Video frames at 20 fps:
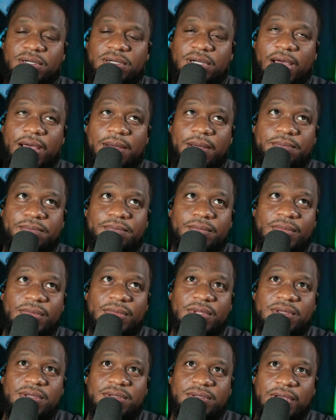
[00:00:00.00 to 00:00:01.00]
um
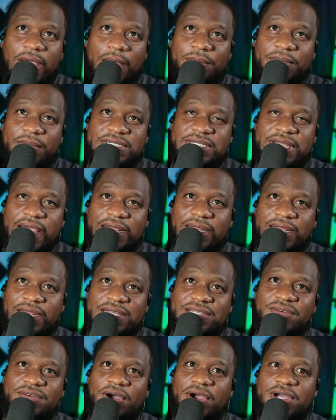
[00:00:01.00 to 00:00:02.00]
I've been stagnant
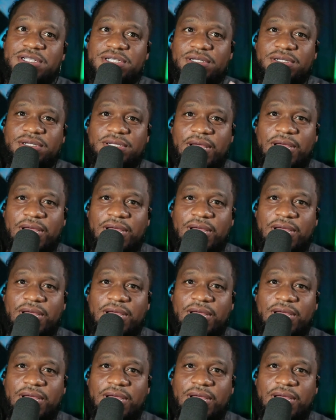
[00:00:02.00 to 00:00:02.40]
as far as